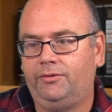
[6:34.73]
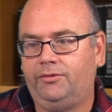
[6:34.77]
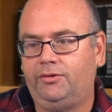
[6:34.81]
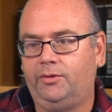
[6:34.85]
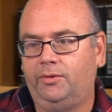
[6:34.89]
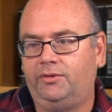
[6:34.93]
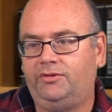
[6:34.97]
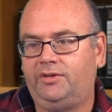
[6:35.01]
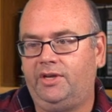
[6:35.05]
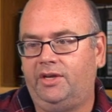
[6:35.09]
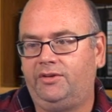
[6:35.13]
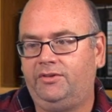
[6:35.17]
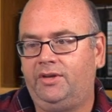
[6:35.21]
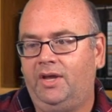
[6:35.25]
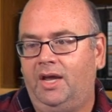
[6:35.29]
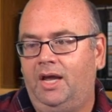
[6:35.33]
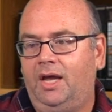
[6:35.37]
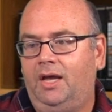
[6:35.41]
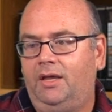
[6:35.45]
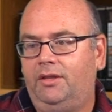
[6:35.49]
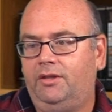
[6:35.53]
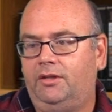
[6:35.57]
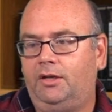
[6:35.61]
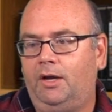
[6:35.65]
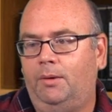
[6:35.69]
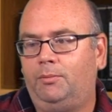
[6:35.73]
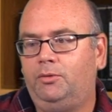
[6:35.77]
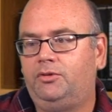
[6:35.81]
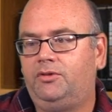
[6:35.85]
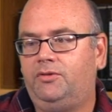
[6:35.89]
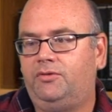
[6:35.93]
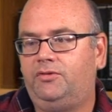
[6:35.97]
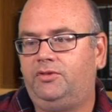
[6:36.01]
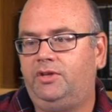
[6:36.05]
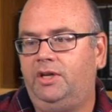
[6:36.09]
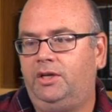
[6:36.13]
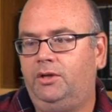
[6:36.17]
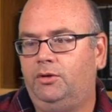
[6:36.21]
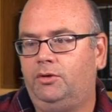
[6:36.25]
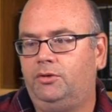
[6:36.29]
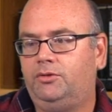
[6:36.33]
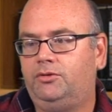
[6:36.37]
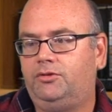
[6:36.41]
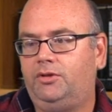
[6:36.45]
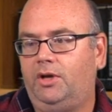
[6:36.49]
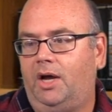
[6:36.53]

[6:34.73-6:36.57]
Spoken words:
So it says, the numbers of seniors